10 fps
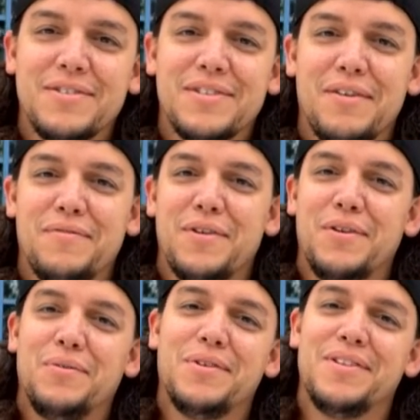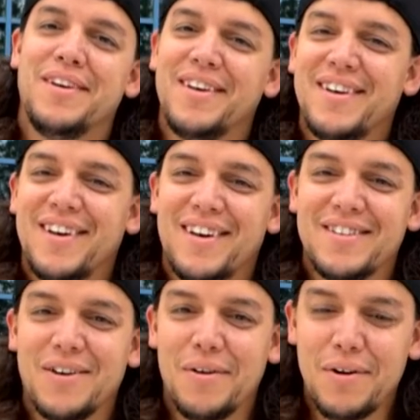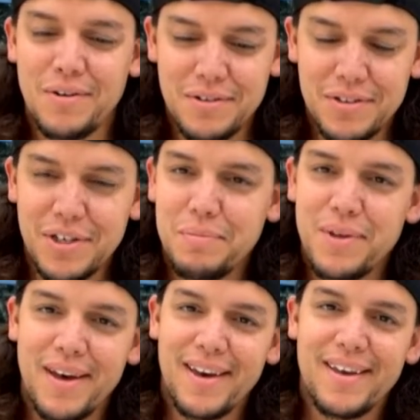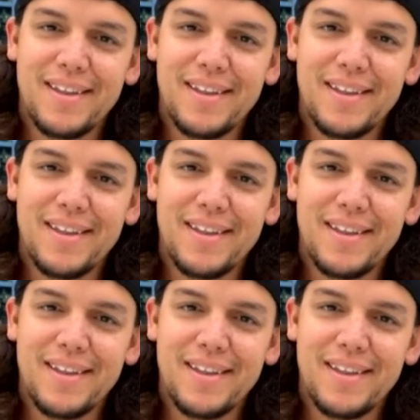was time for a new one. And so I wrote Jeep Thing.